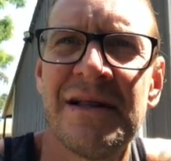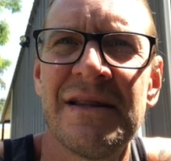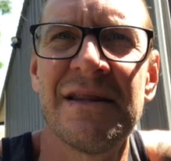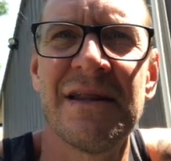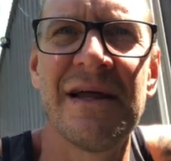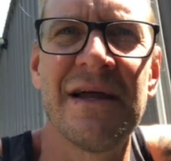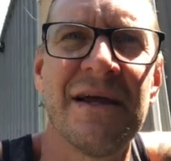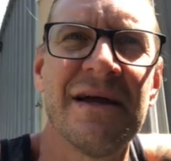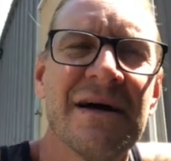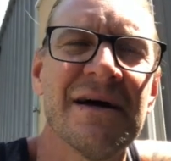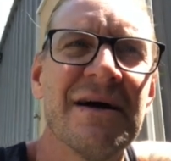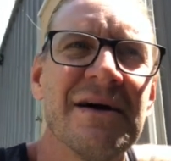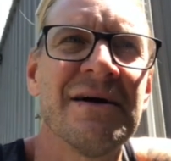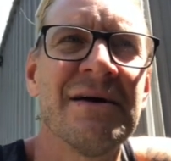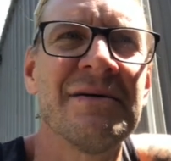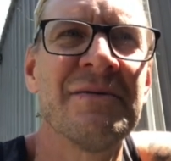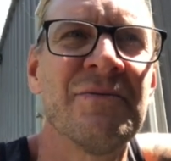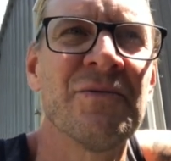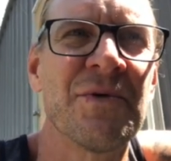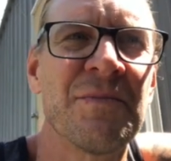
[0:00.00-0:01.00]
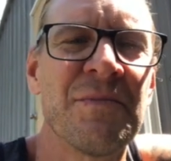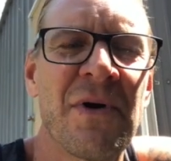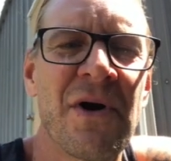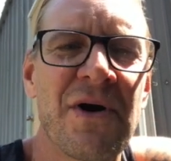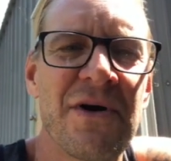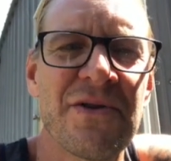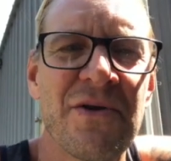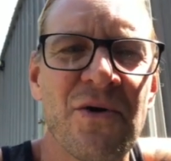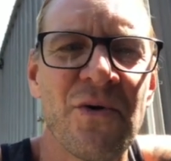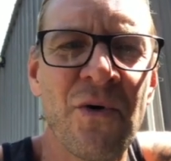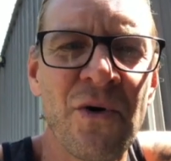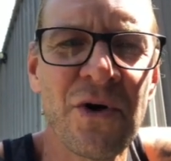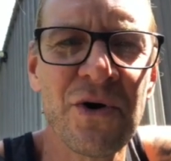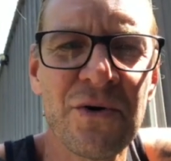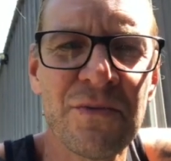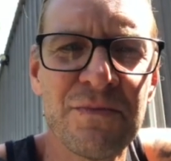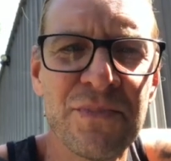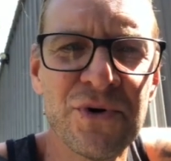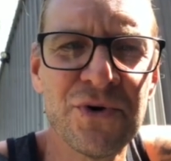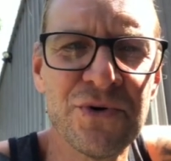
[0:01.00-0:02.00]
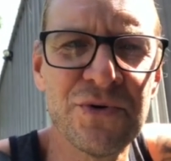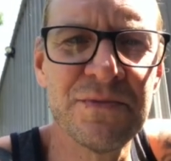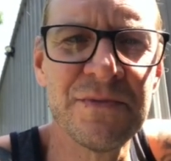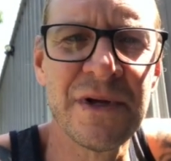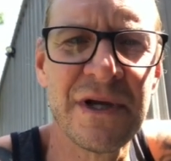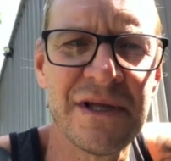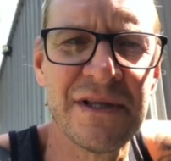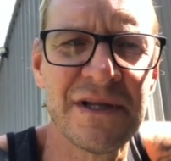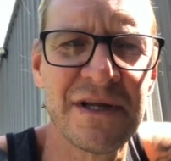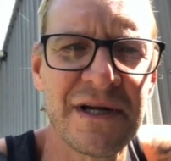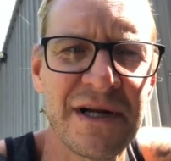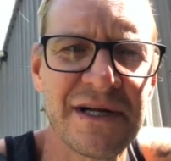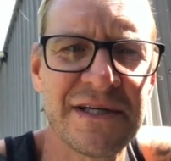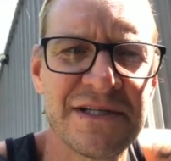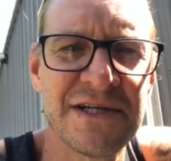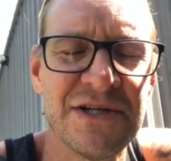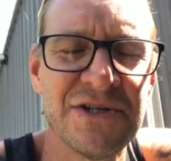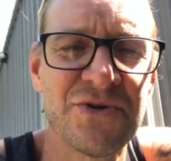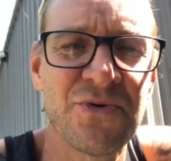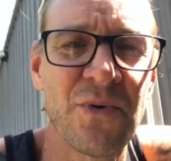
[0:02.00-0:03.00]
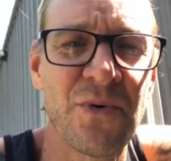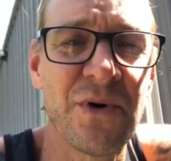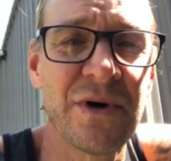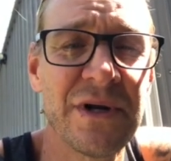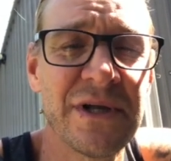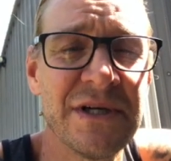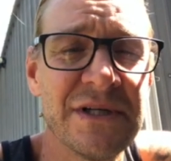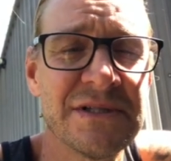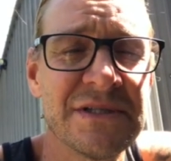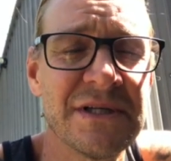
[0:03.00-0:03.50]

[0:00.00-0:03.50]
They uh, were part of the oil boom in the 1920s.